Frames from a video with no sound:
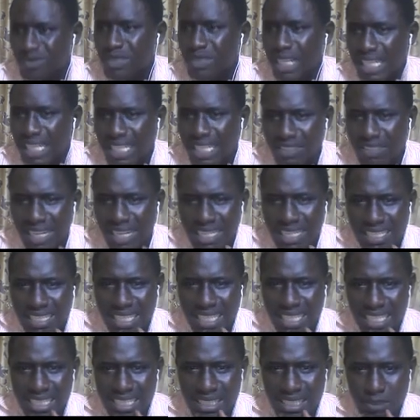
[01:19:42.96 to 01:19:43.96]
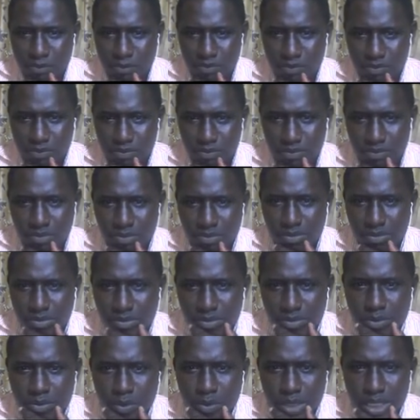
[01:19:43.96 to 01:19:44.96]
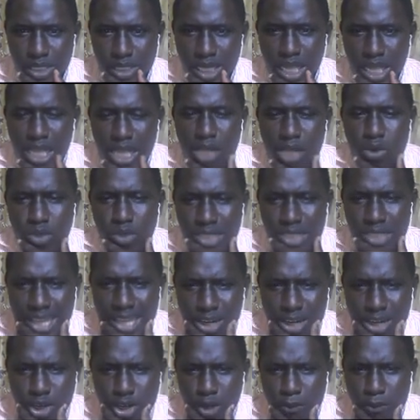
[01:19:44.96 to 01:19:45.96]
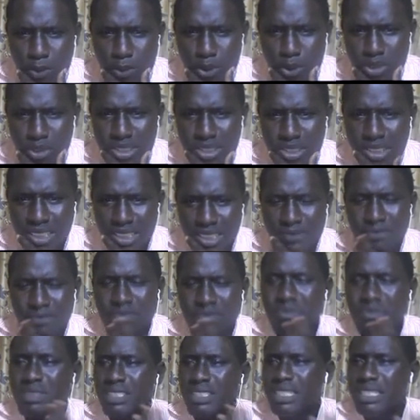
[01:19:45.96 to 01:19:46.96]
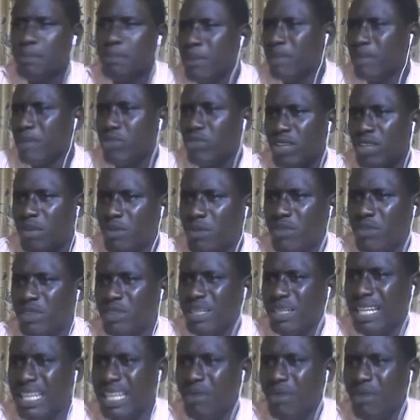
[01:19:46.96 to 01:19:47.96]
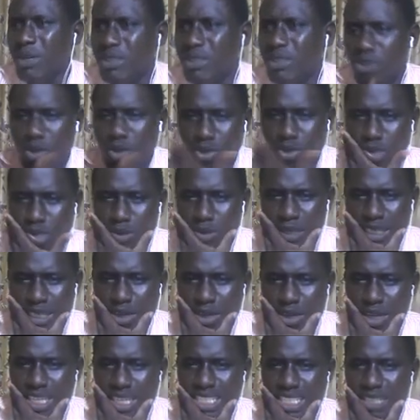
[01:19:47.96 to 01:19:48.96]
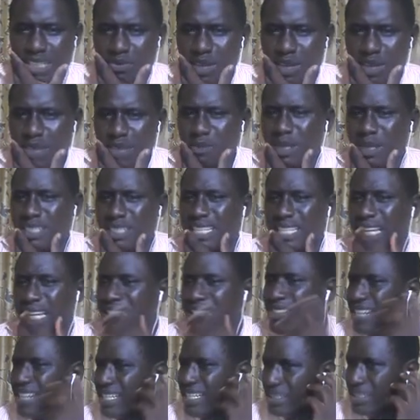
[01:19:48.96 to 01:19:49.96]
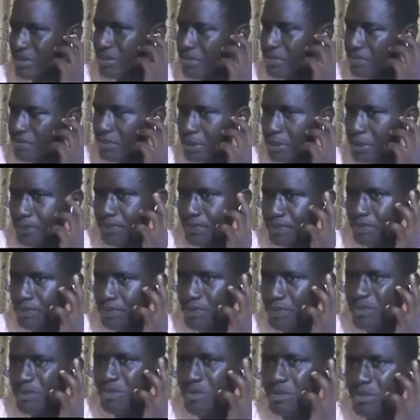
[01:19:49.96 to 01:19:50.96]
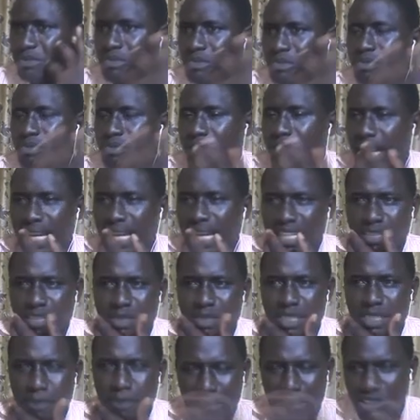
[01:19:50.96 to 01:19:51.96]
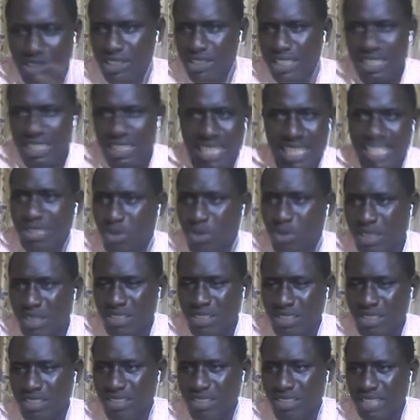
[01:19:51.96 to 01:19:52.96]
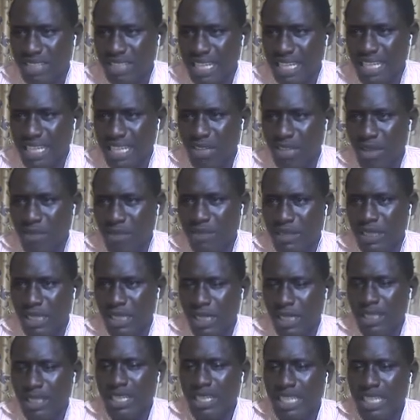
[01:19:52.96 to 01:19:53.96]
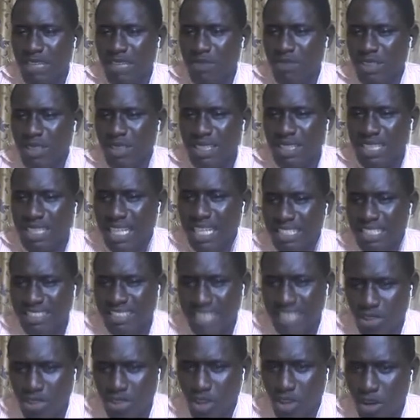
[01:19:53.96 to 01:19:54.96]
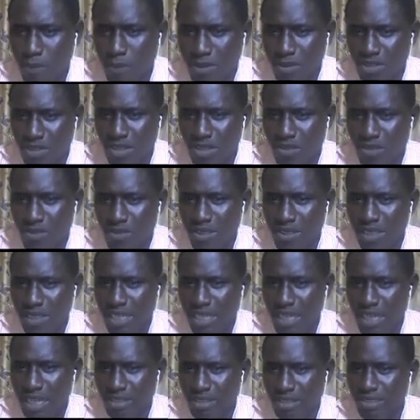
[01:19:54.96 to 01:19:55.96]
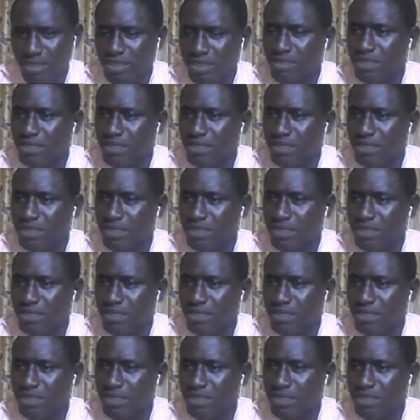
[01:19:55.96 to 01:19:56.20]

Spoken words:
If that's the case, we now compose the petroleum investment allowance on, sometimes they call this investment tax credit. I guess it depending on the year in questions. I guess what I'm saying now, investment tax credit or petroleum investment allowance.